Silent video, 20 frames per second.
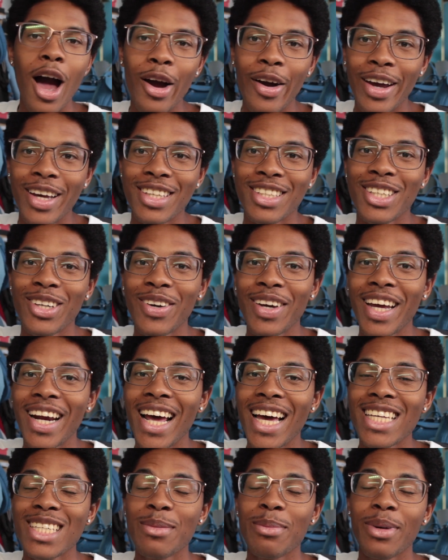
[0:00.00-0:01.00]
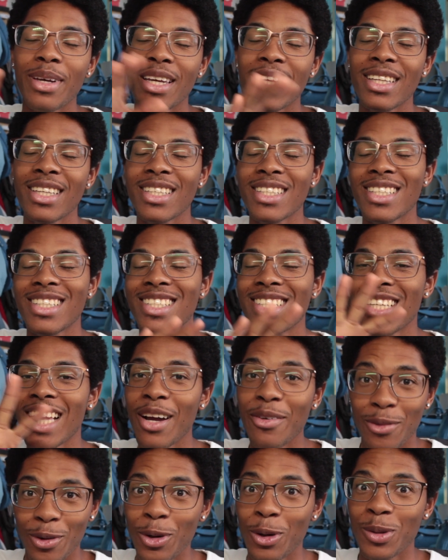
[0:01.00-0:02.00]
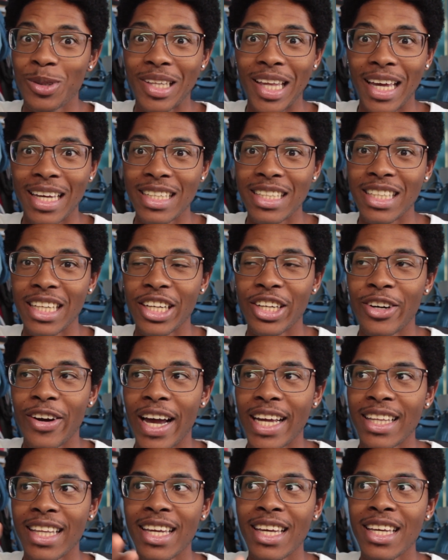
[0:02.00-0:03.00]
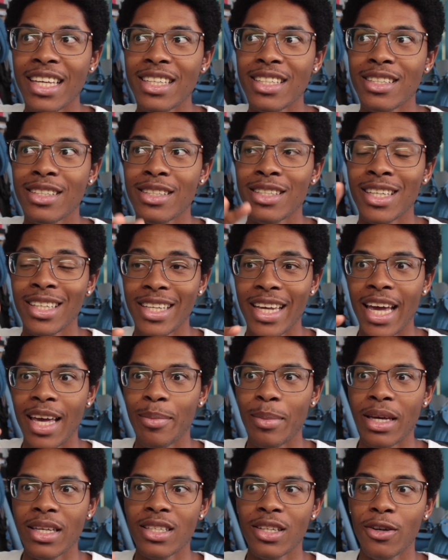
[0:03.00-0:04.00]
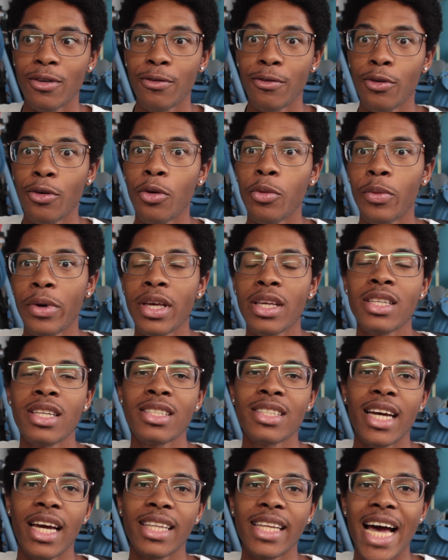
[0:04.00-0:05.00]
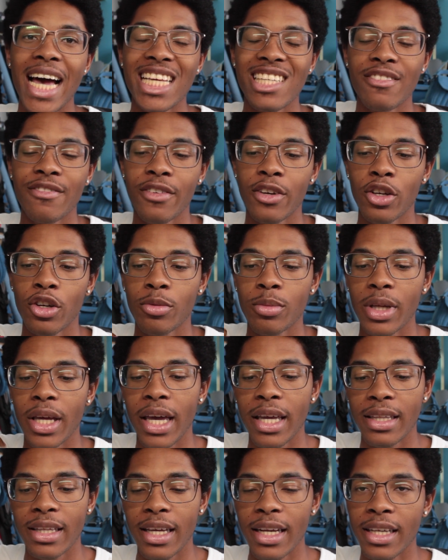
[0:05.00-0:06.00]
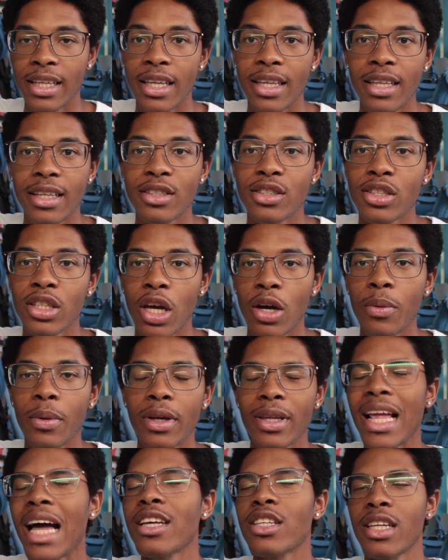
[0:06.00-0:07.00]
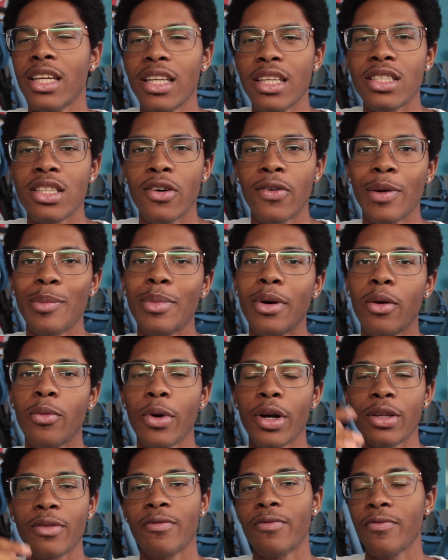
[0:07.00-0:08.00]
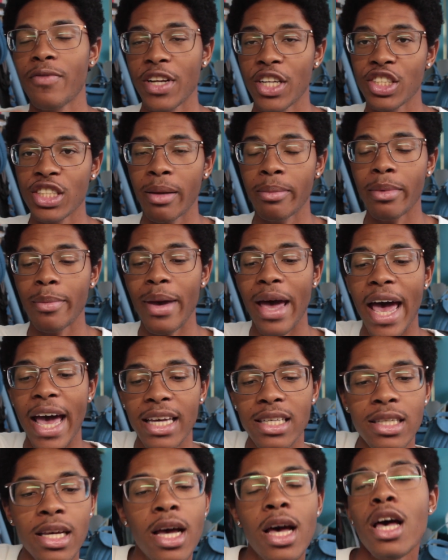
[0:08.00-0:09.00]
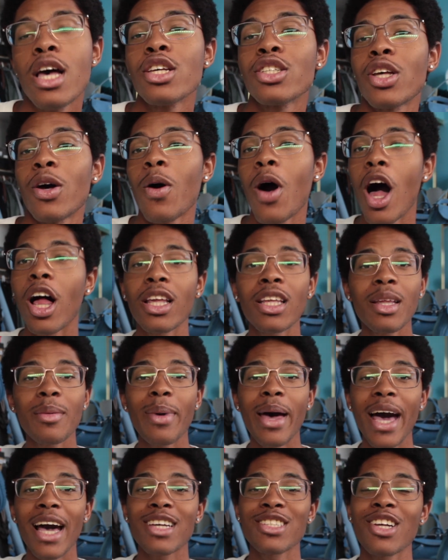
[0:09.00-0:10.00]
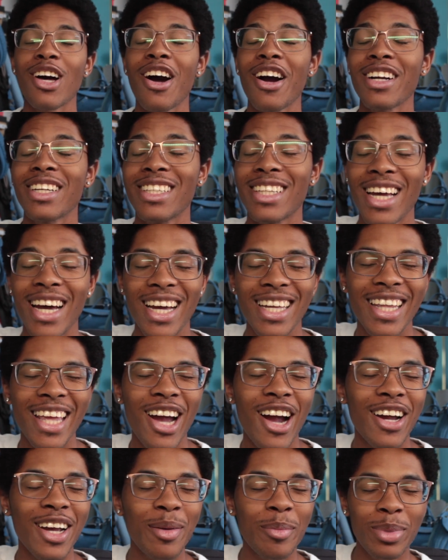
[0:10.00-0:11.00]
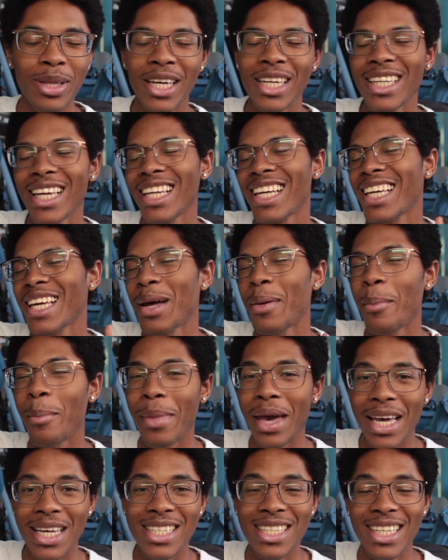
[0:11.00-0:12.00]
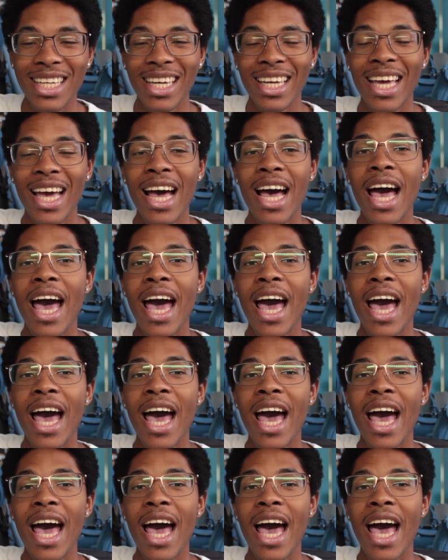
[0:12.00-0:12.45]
All right, so it has been several days later. I think it's today makes it a full week since I last filmed and did not any sewing, but finished up the bags. So all of the bags are done, they are complete, they look amazing.